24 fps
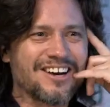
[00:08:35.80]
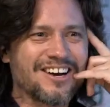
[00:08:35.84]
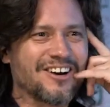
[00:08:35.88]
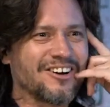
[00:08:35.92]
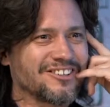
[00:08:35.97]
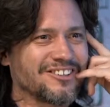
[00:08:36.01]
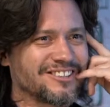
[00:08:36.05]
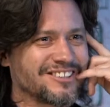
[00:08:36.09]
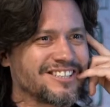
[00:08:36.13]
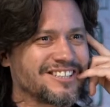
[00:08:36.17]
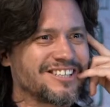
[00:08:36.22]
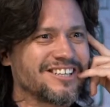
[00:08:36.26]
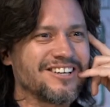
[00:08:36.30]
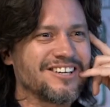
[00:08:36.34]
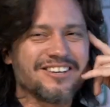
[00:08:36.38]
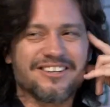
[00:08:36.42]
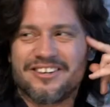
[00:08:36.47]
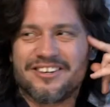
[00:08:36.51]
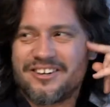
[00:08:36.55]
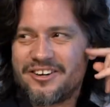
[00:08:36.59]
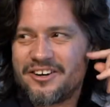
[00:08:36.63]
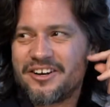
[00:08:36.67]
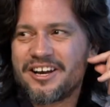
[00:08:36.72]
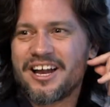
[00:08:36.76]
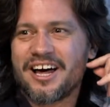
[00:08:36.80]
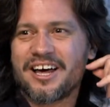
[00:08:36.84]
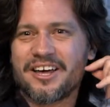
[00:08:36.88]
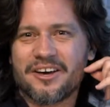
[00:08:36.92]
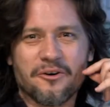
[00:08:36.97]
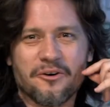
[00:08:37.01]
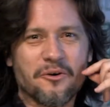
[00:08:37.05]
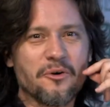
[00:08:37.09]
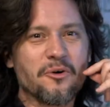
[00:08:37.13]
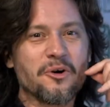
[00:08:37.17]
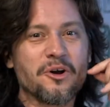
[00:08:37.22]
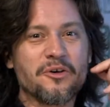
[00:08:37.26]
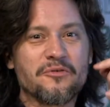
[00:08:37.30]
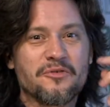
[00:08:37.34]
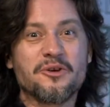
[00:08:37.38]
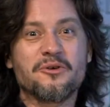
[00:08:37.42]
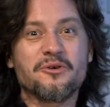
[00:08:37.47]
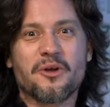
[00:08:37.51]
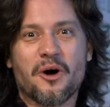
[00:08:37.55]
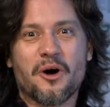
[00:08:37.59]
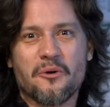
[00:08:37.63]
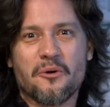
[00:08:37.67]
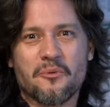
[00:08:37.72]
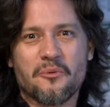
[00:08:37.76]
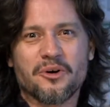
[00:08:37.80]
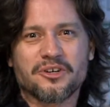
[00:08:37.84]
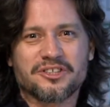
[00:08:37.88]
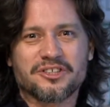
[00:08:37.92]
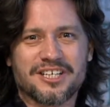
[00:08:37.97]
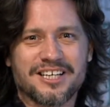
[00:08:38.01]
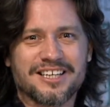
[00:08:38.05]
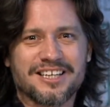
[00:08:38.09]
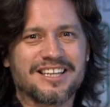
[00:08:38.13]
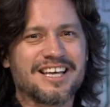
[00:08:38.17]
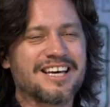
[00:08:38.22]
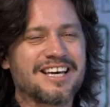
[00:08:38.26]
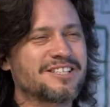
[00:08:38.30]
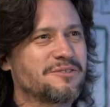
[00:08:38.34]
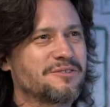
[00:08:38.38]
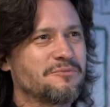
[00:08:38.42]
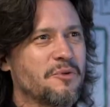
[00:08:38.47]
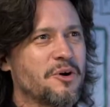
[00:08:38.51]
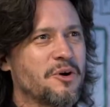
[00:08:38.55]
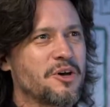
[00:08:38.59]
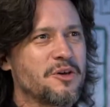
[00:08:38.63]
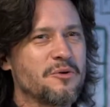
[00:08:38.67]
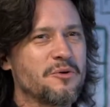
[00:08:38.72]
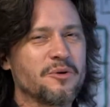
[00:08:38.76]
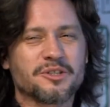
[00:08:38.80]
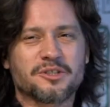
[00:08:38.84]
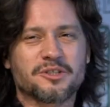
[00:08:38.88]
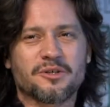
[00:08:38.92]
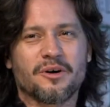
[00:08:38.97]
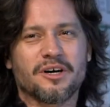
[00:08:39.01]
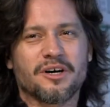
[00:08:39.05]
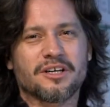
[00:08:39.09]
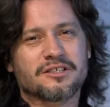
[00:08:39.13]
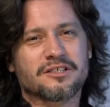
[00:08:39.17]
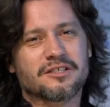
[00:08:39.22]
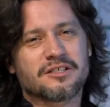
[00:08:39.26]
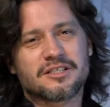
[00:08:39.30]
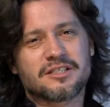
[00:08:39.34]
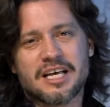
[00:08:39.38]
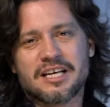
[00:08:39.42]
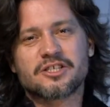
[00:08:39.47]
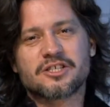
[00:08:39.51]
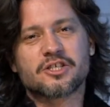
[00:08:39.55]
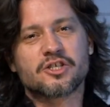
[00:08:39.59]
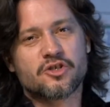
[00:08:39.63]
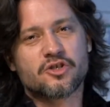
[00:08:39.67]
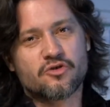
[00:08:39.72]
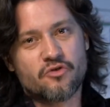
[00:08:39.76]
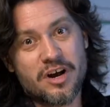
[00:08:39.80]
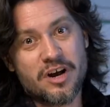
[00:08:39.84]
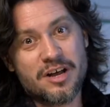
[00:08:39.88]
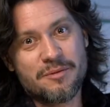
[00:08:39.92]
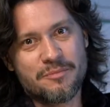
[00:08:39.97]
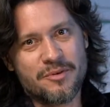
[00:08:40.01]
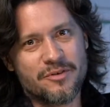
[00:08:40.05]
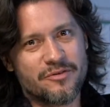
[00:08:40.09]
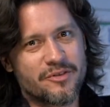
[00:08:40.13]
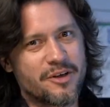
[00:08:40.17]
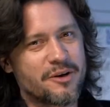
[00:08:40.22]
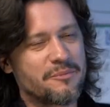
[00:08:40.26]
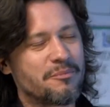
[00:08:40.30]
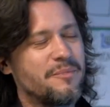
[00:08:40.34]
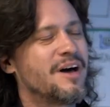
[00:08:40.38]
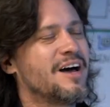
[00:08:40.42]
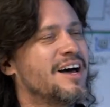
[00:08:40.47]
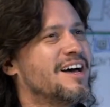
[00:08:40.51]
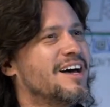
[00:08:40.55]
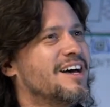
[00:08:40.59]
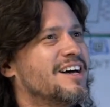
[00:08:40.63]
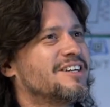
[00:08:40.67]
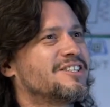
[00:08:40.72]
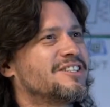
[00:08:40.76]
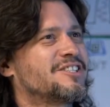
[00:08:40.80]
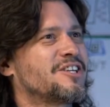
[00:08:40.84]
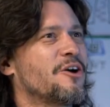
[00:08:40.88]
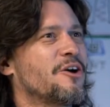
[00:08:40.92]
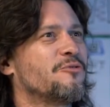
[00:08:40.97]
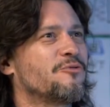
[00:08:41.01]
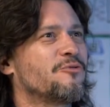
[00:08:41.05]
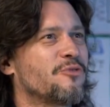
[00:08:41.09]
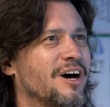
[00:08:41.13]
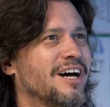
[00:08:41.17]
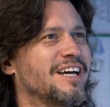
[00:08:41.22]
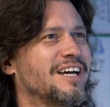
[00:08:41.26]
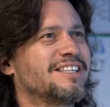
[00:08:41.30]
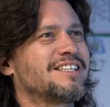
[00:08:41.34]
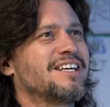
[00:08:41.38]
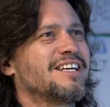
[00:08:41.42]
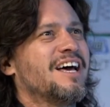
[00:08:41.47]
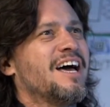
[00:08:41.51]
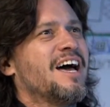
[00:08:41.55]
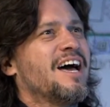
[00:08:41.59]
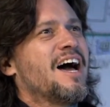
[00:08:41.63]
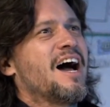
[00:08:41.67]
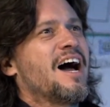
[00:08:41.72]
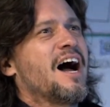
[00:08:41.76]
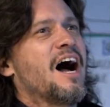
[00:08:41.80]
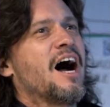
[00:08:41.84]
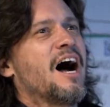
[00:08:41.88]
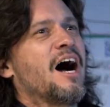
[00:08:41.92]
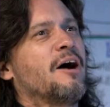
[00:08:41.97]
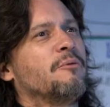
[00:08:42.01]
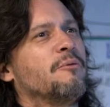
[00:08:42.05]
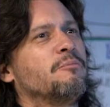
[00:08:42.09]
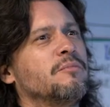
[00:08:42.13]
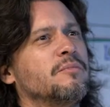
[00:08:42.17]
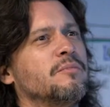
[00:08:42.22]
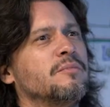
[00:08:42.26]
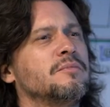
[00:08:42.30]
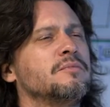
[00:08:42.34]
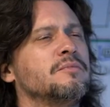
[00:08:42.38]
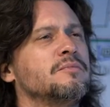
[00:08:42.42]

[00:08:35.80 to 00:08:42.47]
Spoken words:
on to all of you lot watching this and what you want to ask, because there's a stream of them. So right, Kaelan,